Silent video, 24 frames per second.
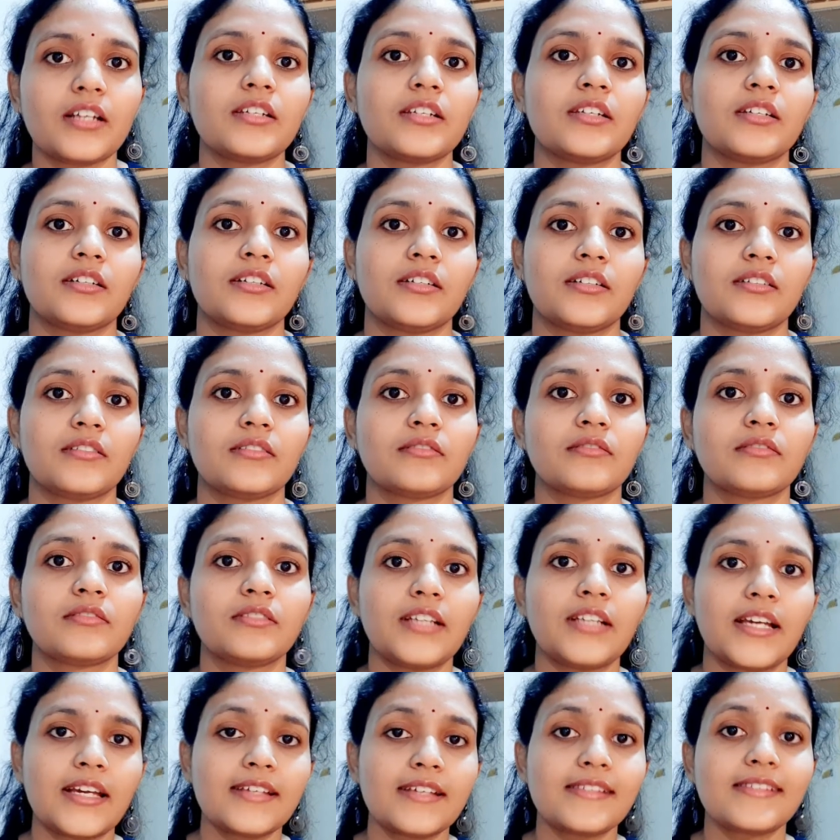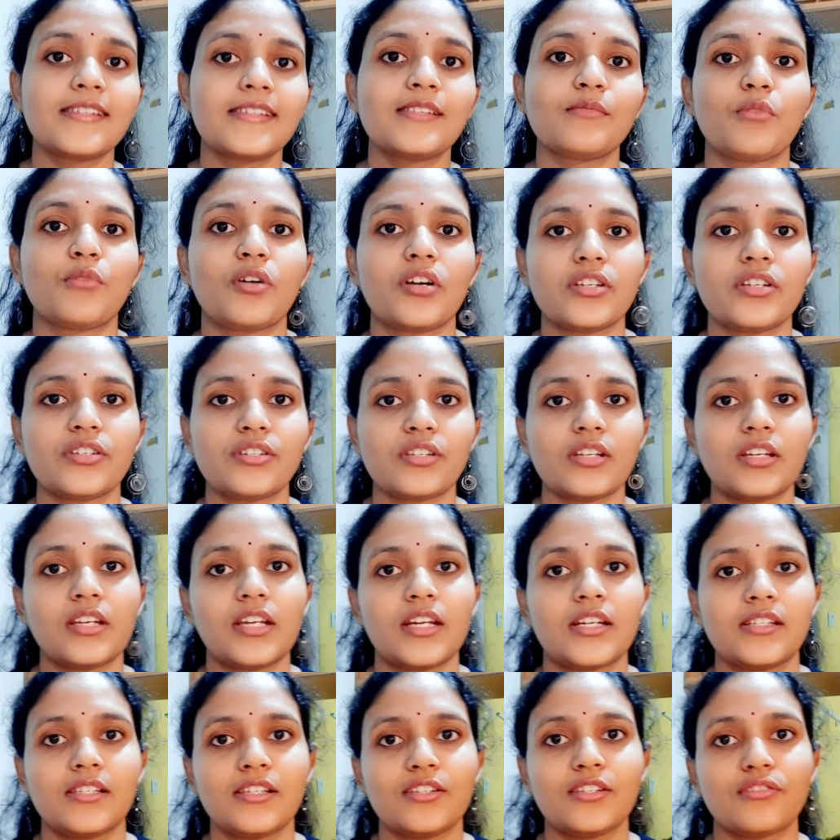the excess moisture
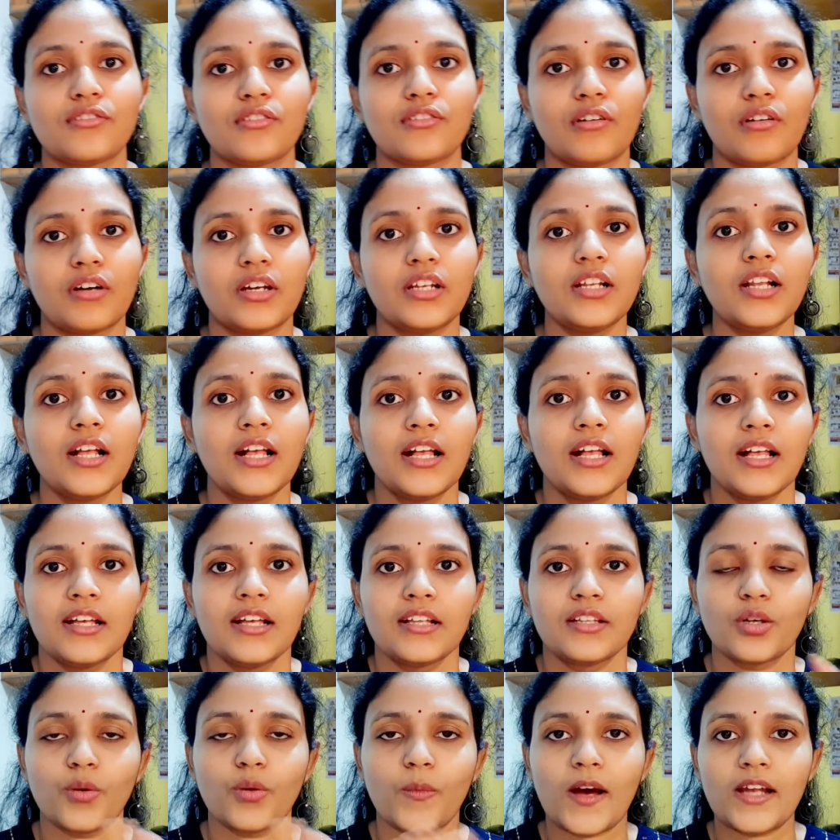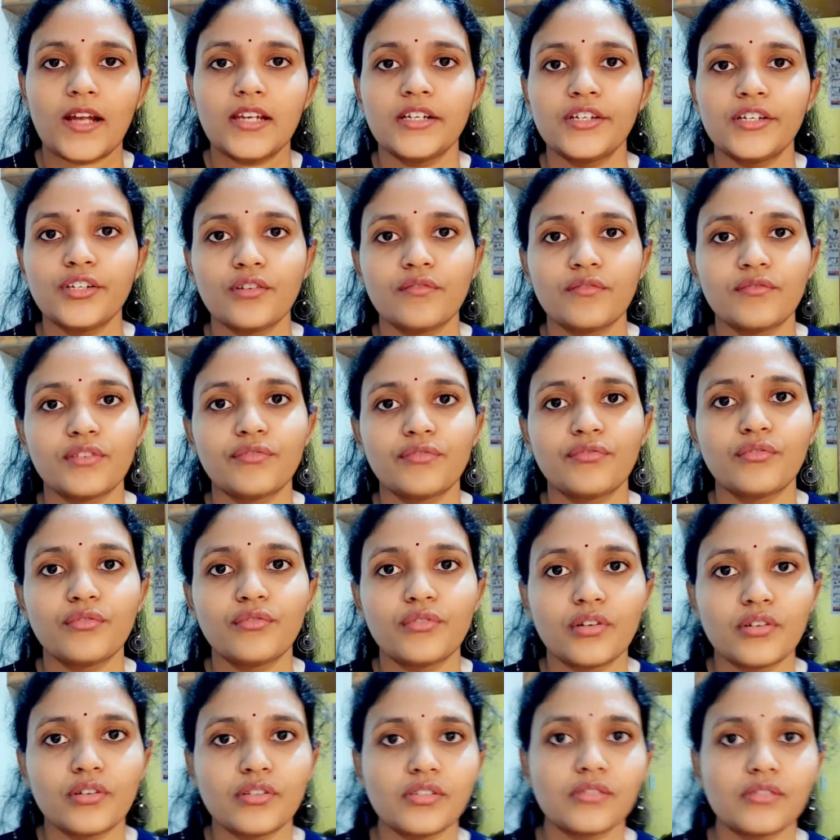gets into the oil, the quality of the
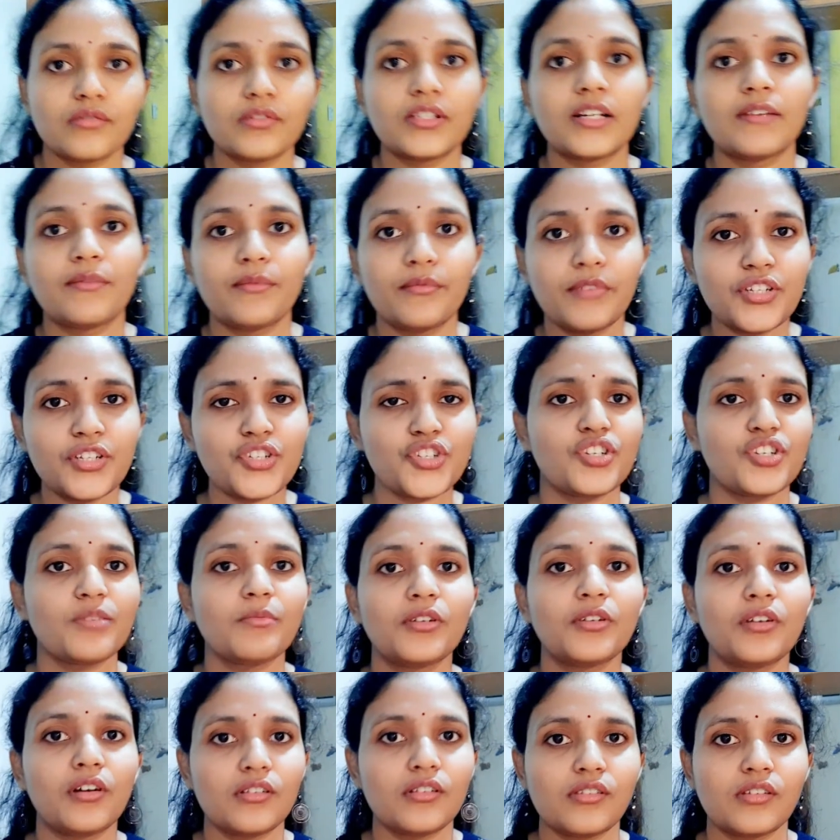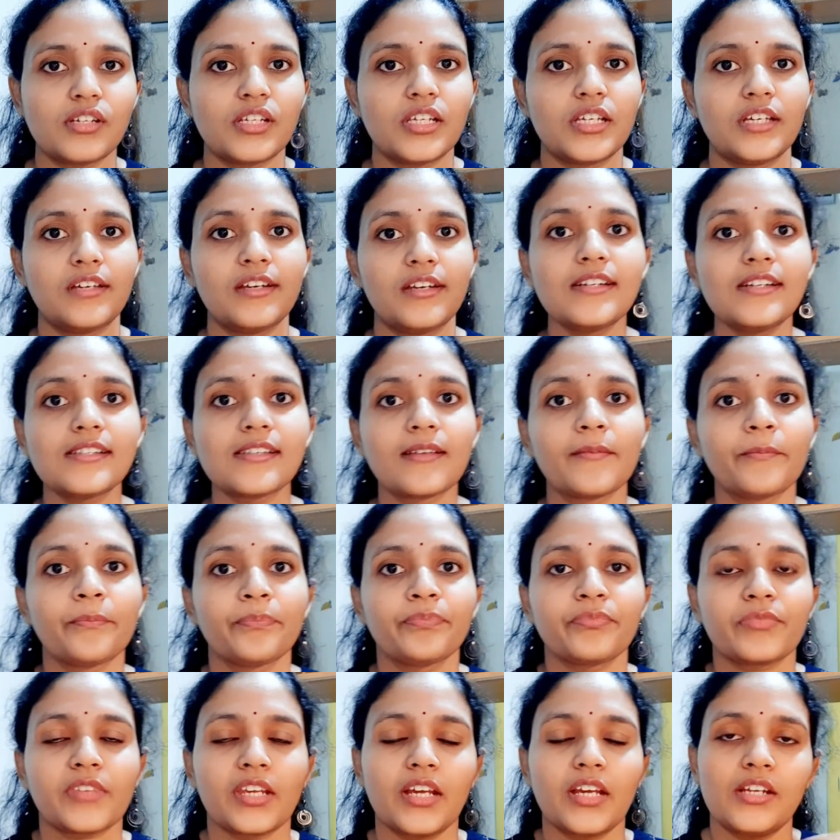food also, the vegetable also degrades,
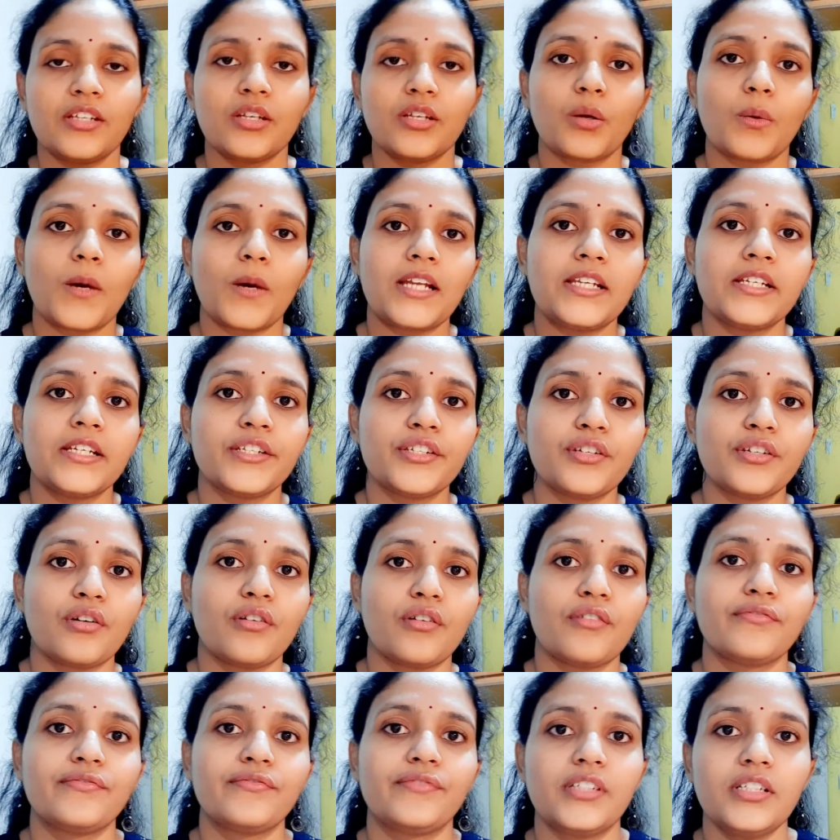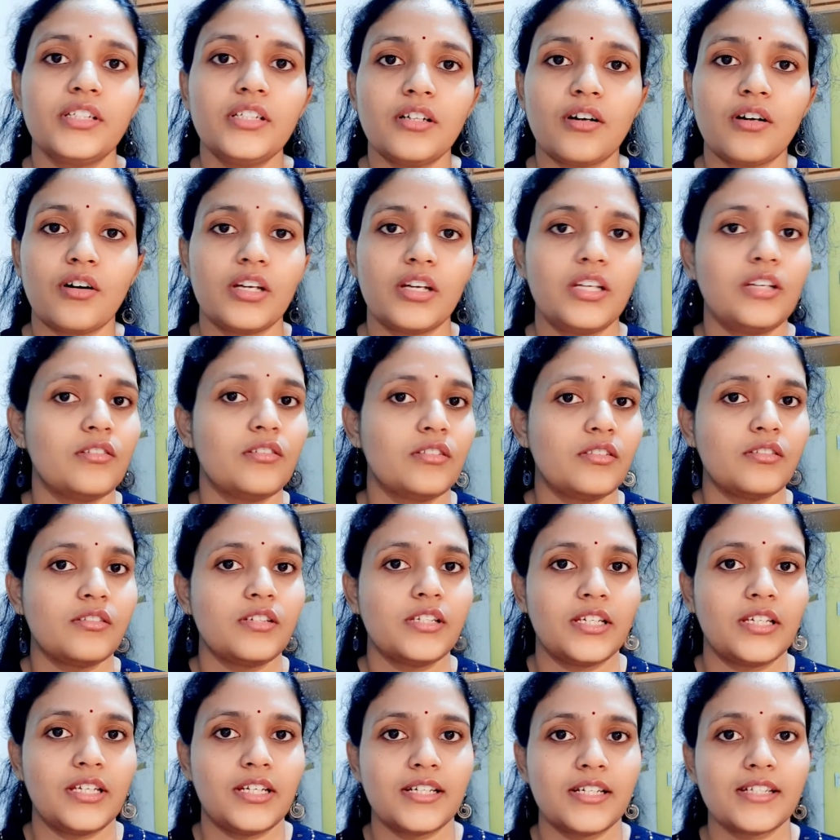and the quality of the oil also
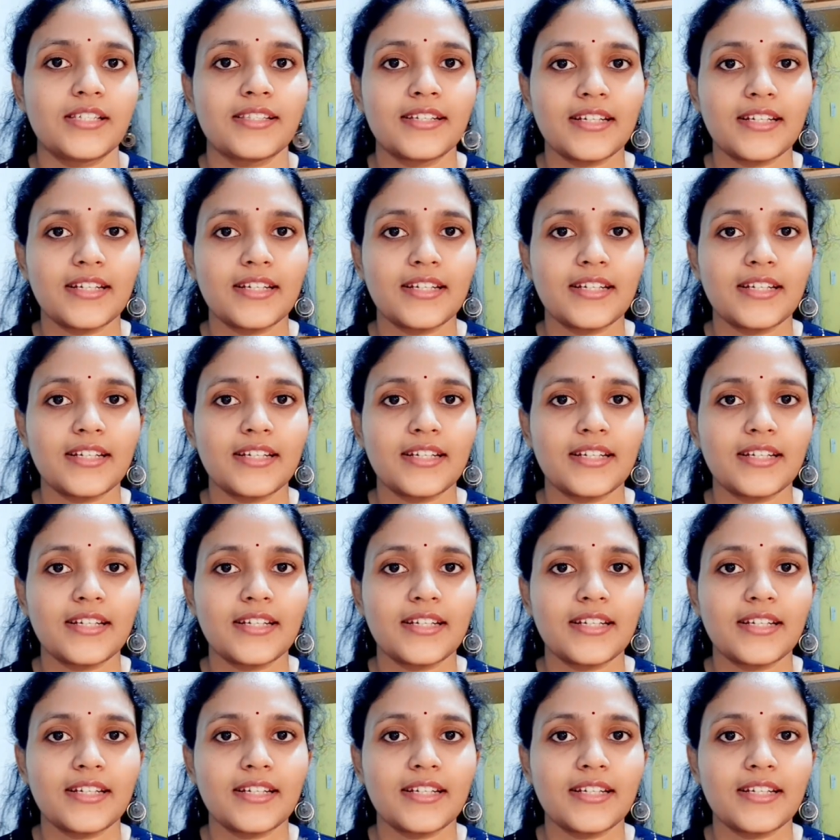degrades.